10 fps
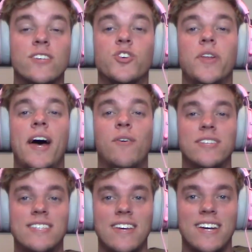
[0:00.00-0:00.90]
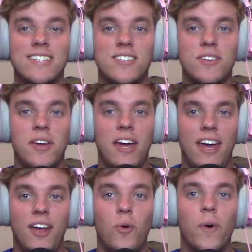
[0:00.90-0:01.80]
So now it's
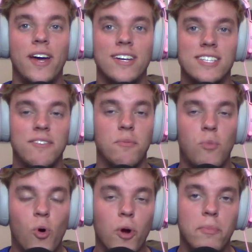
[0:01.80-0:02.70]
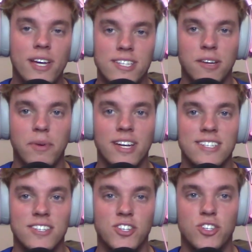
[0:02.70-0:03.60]
in a way it's even more amazing
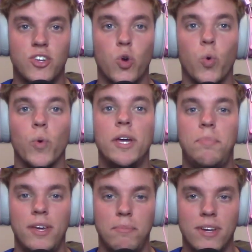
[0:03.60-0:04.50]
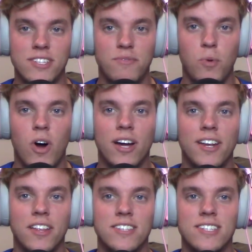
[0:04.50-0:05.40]
because it's just creepy, because if you walk
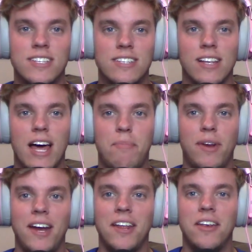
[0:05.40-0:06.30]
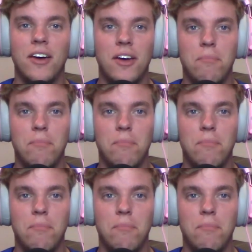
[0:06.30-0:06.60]
into this dilapidated